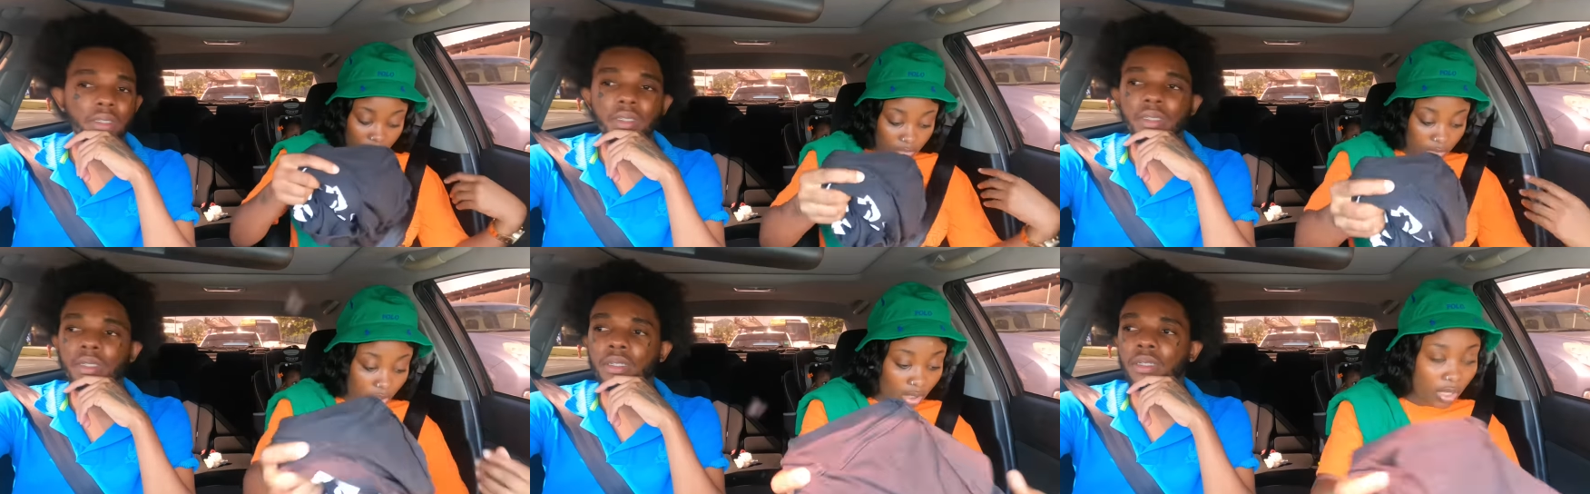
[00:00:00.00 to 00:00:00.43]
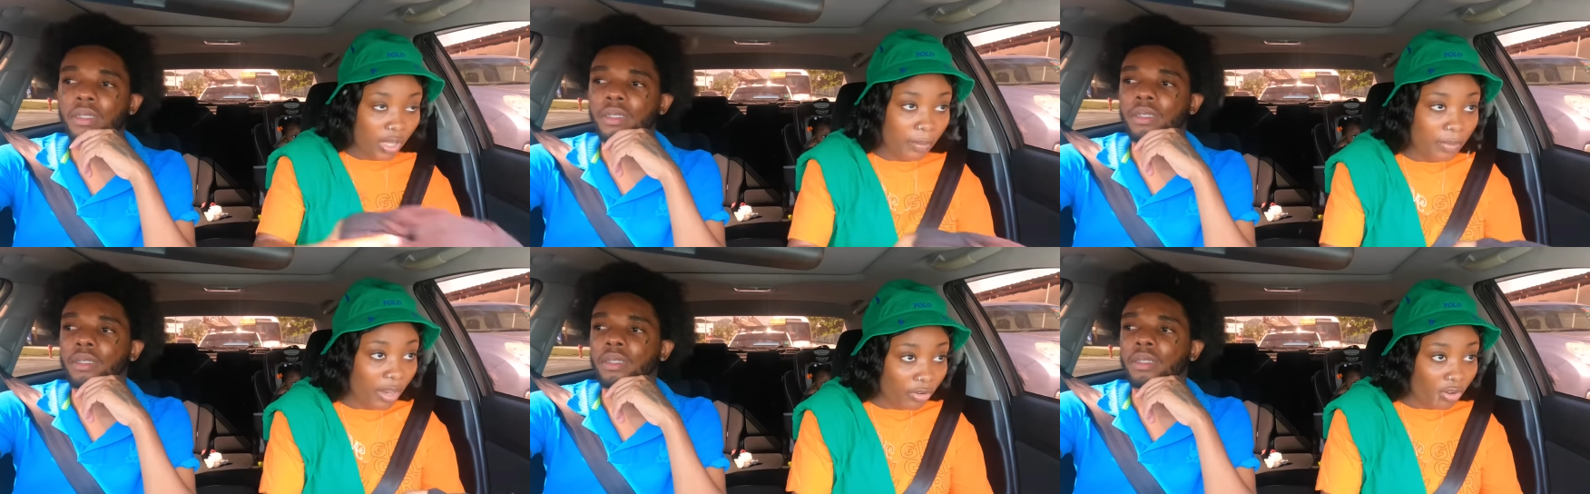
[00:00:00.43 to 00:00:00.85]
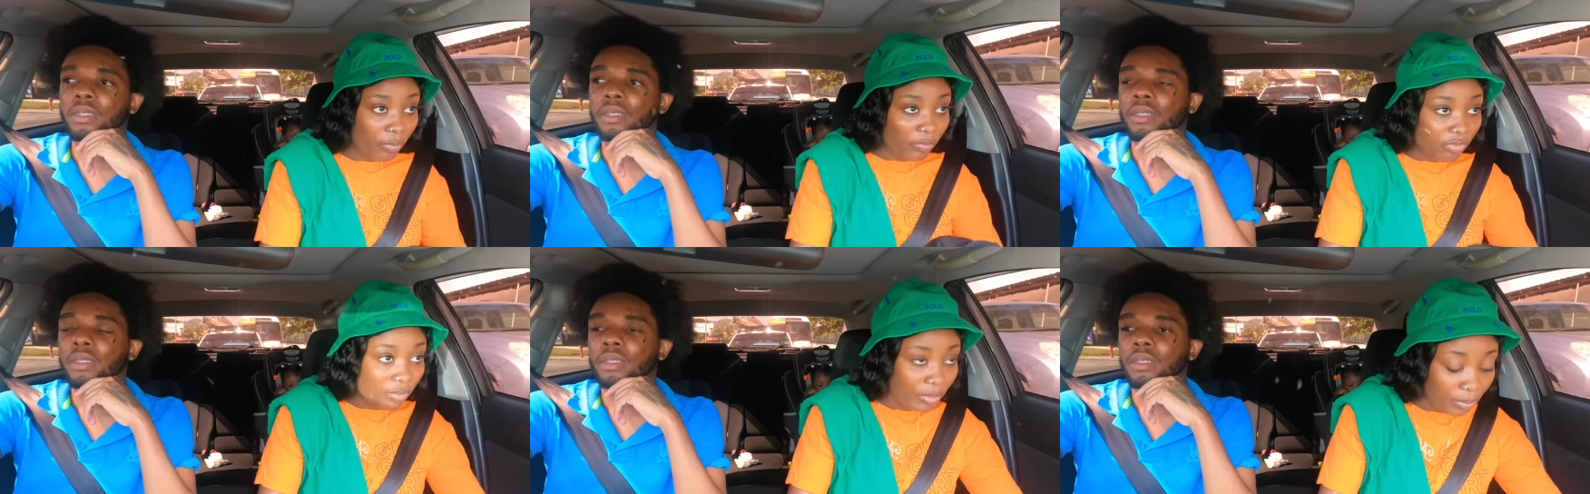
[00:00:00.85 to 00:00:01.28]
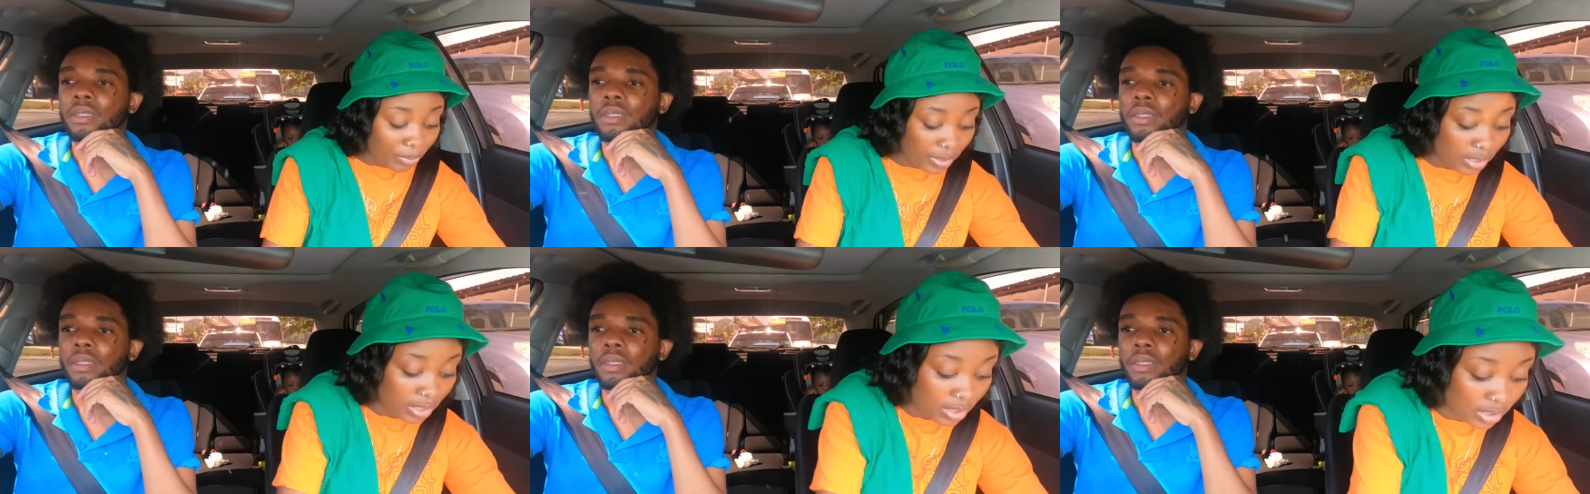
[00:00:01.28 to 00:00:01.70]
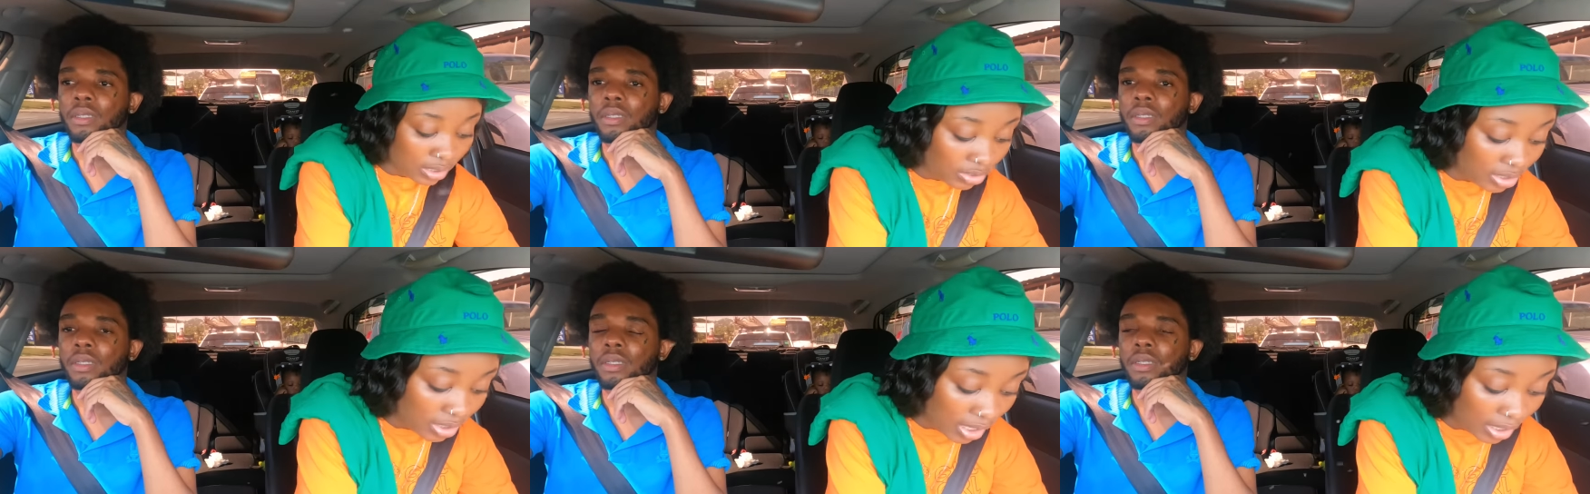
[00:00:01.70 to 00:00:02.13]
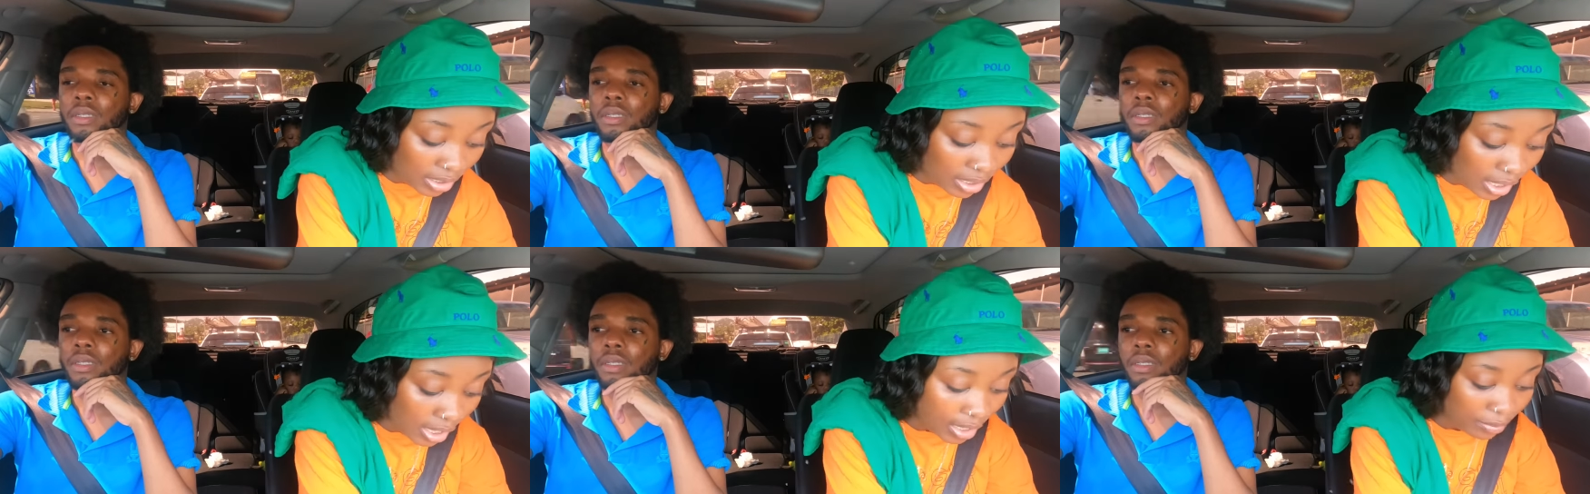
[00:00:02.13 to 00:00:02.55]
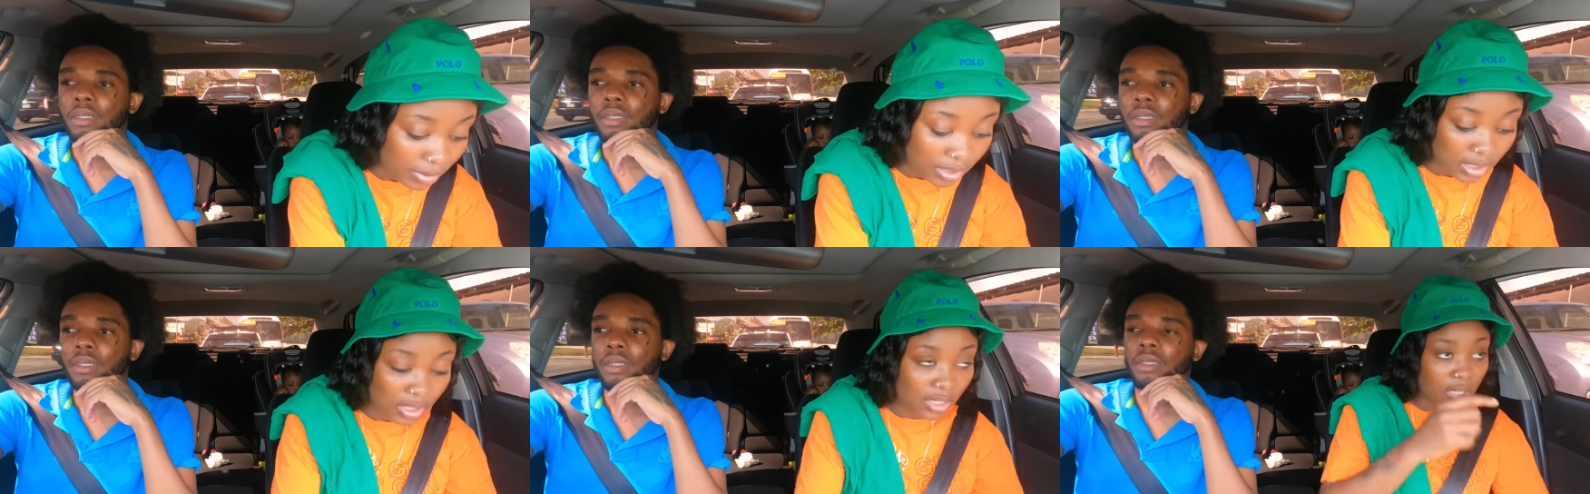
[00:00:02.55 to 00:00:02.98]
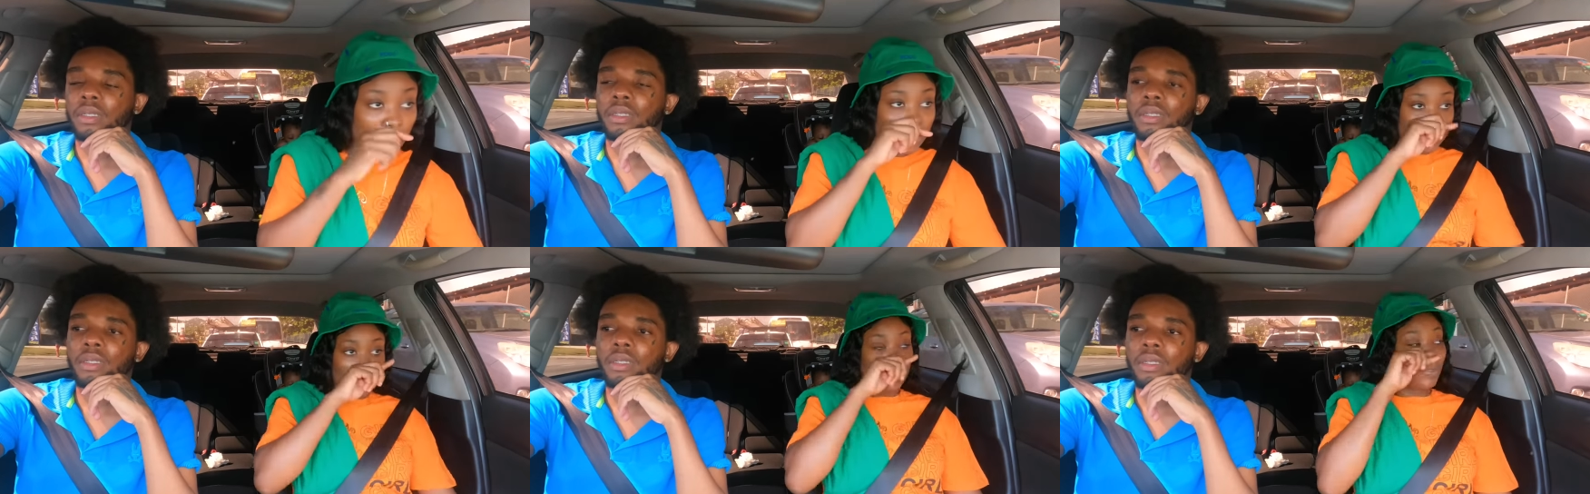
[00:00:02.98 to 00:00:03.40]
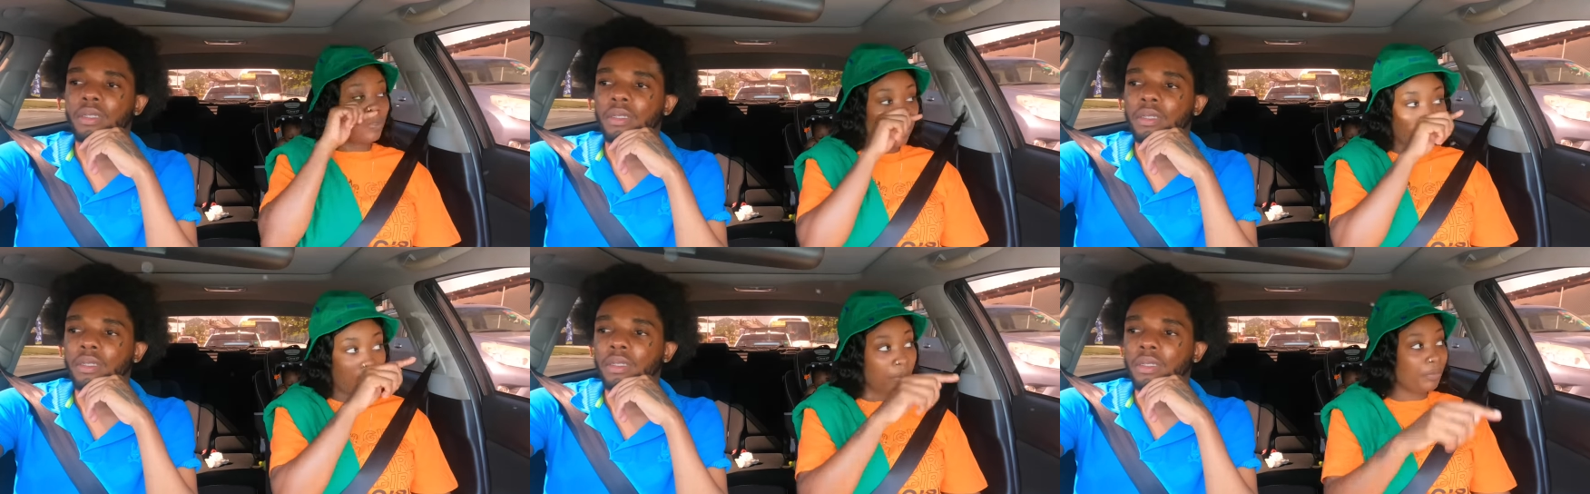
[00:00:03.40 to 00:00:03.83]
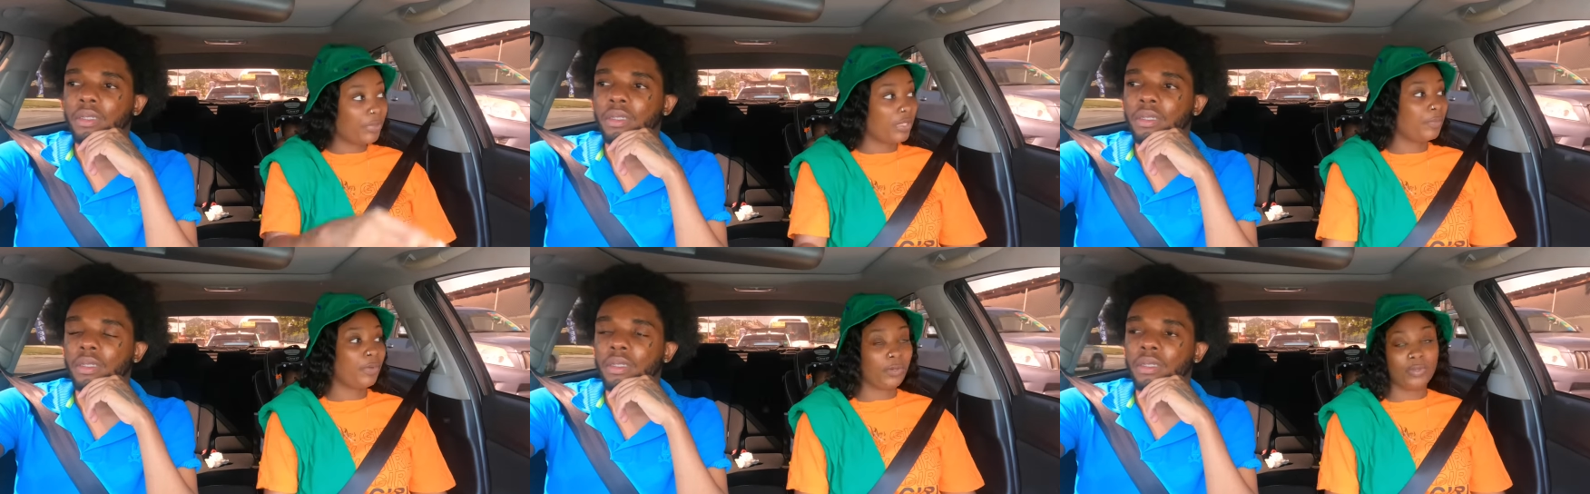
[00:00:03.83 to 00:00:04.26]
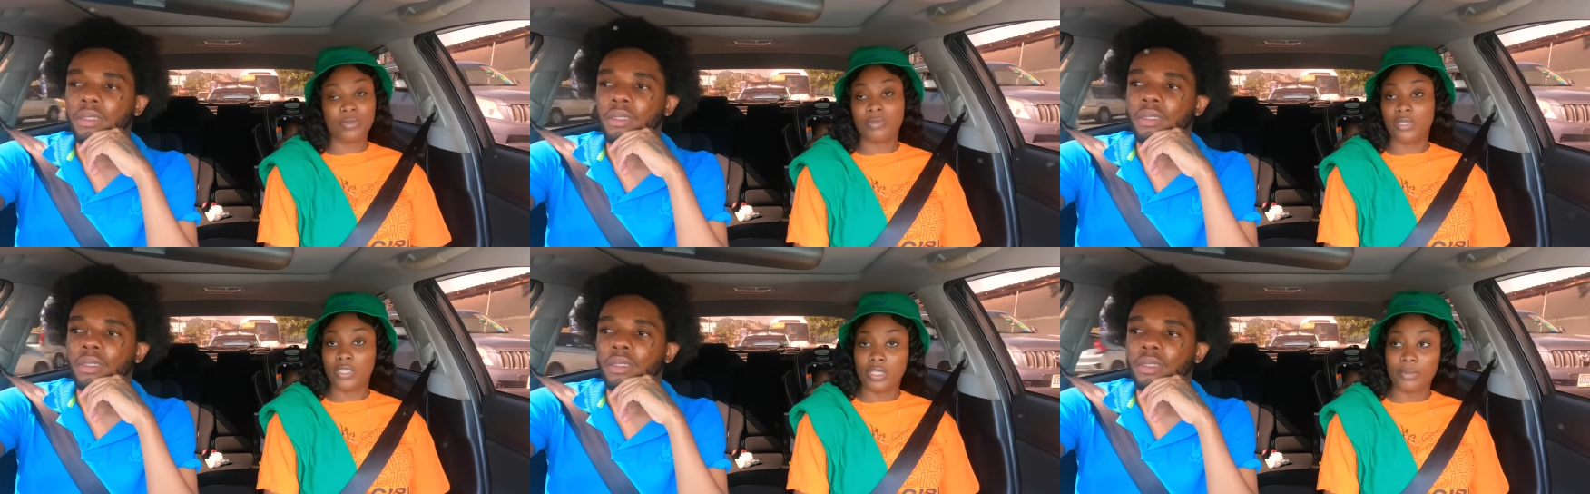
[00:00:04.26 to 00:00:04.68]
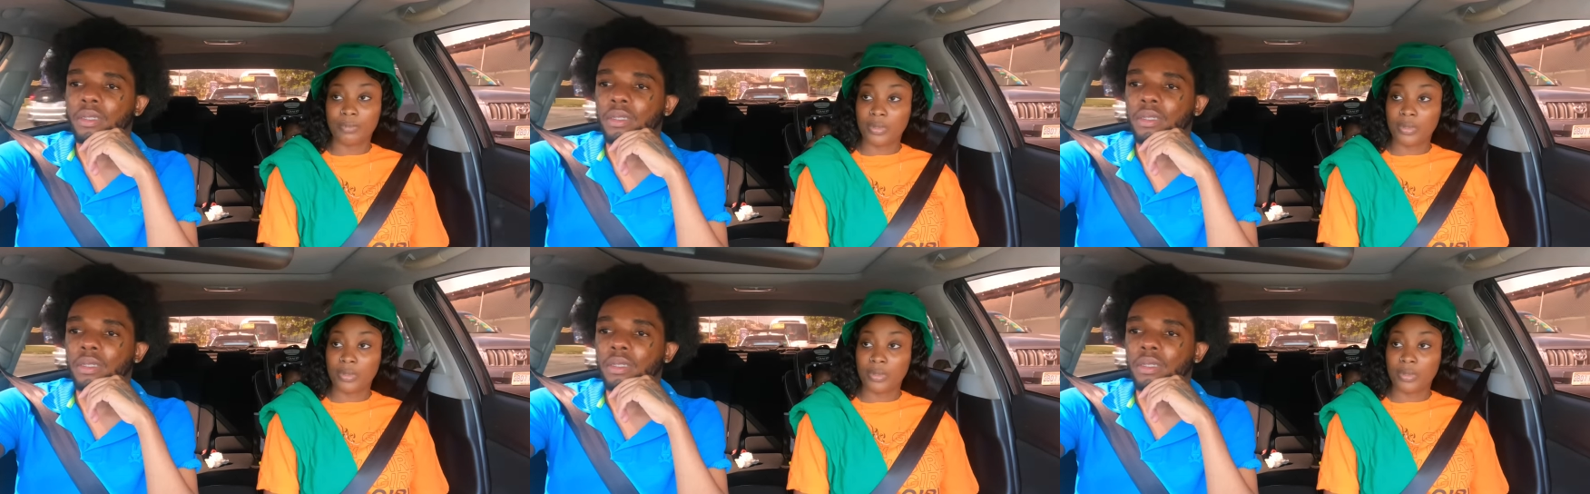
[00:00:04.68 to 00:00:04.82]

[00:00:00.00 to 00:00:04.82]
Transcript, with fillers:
Speaker 1: Yeah, me a rep for my place. and called me, said they ain't send on a paper with my name